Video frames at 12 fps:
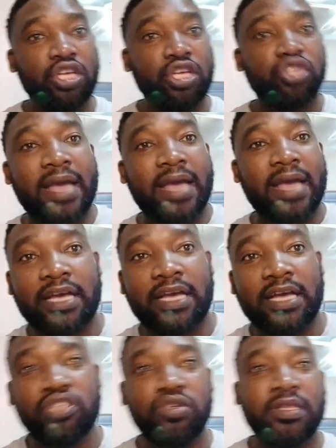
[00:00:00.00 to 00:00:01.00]
So I
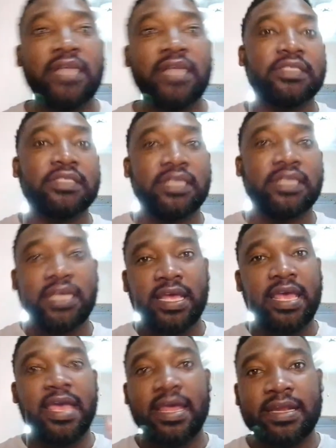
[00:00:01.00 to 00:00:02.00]
touch on that
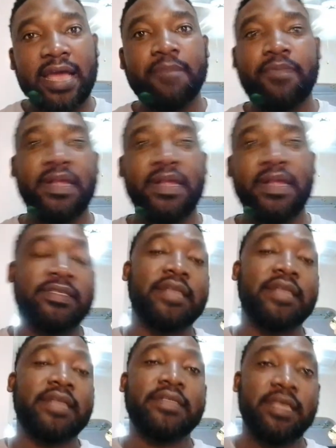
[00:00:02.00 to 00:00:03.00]
and I place
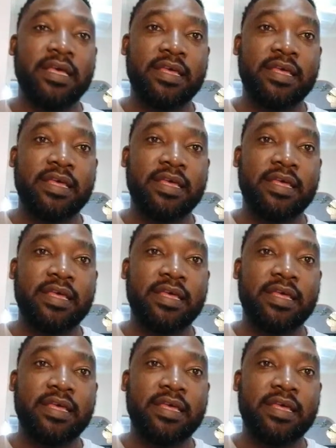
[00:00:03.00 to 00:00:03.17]
that